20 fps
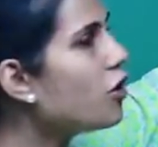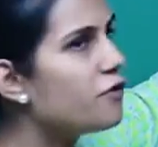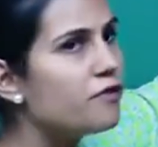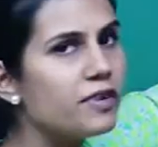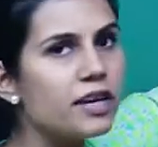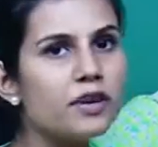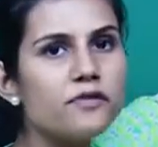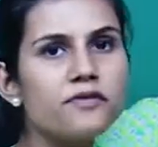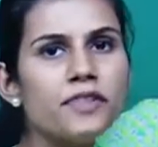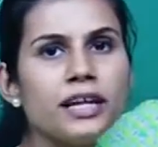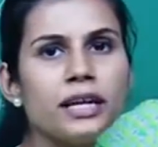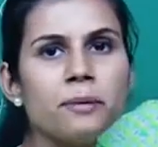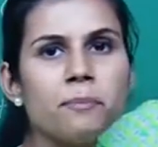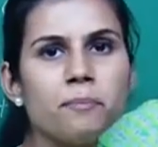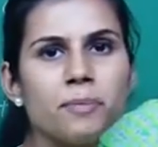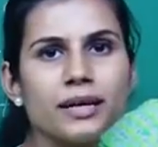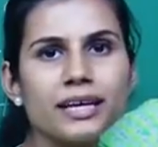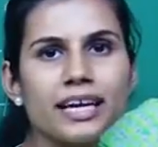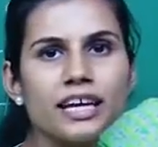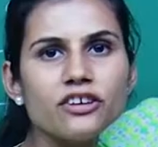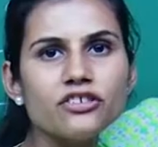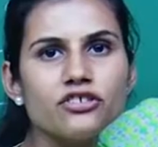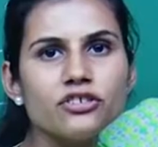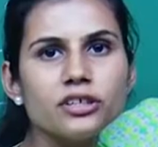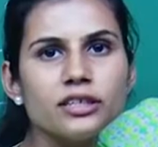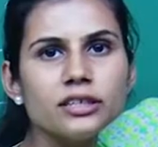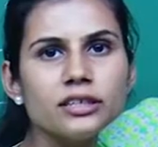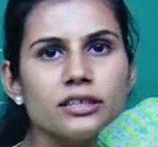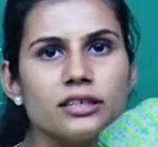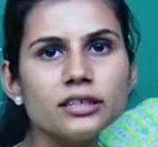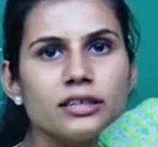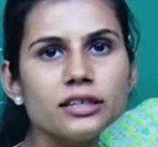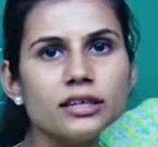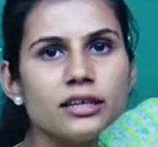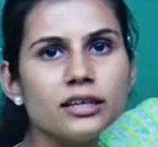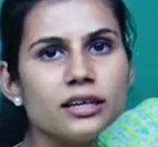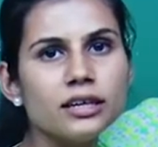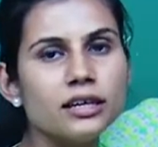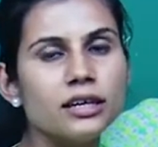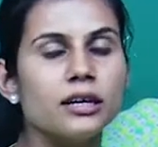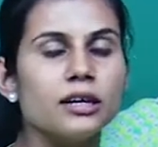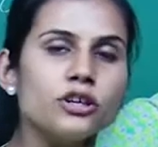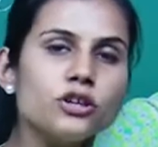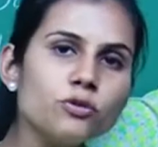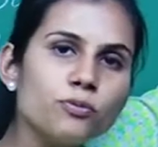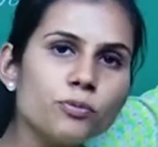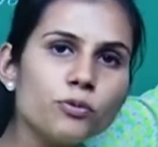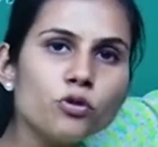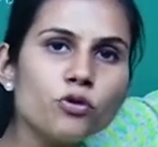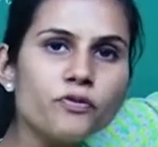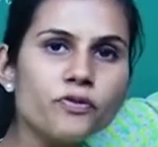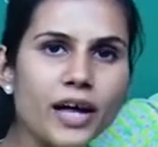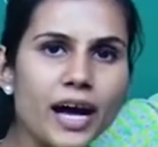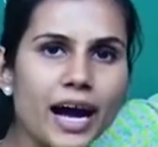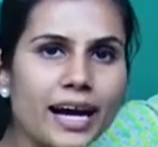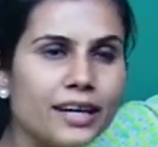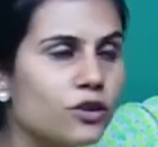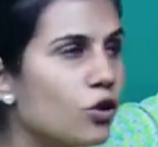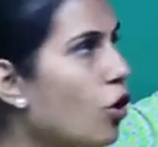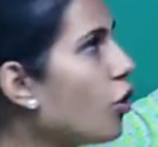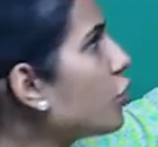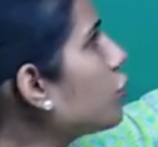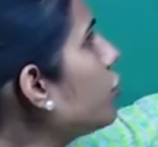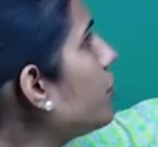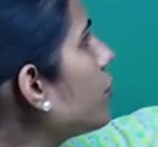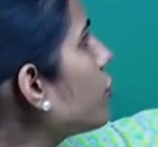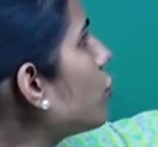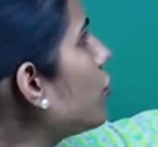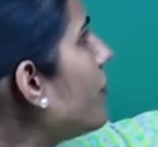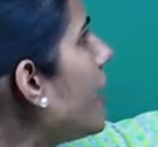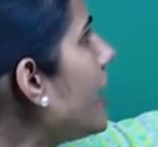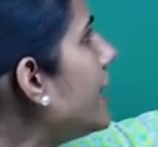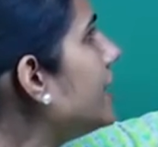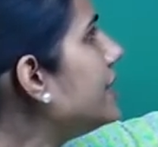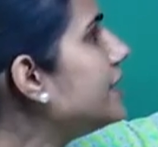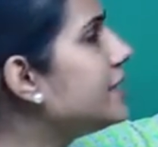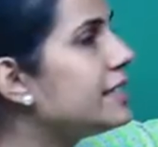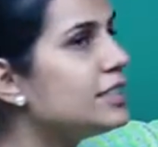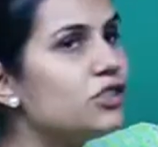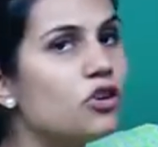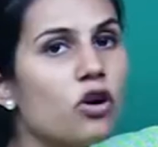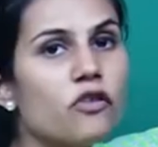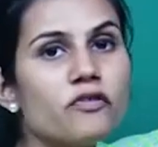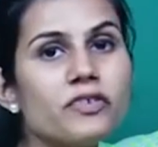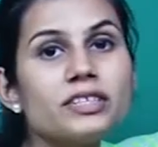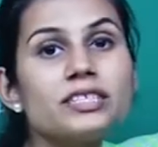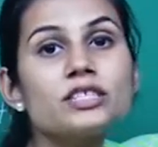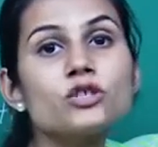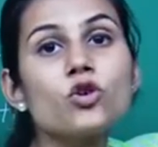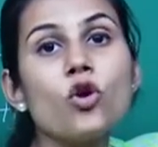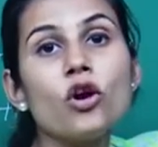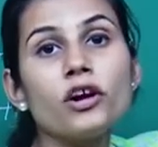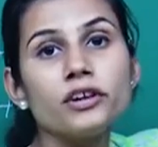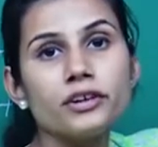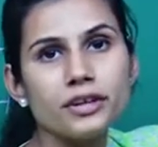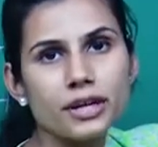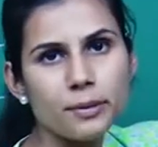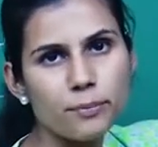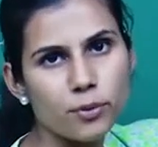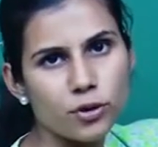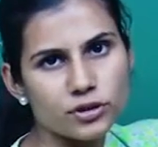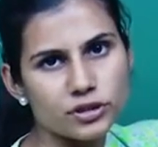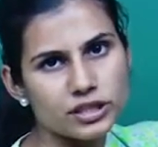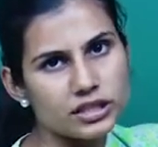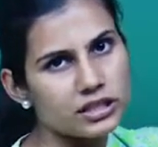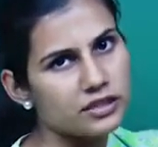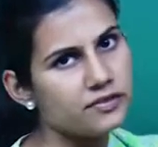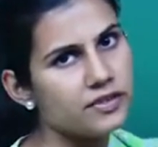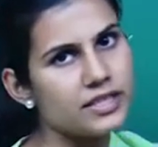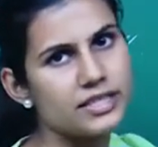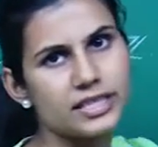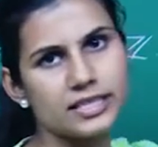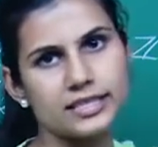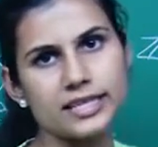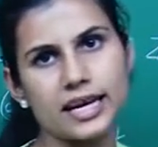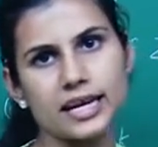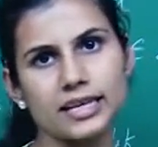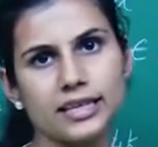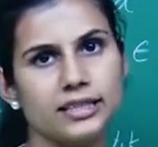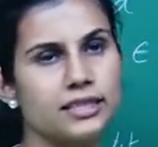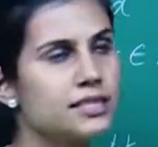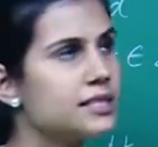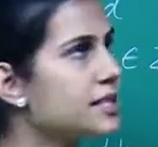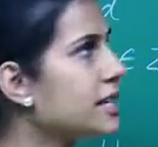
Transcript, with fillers: of if then implication, you prove that or you prove validity of its contrapositive, it is exactly the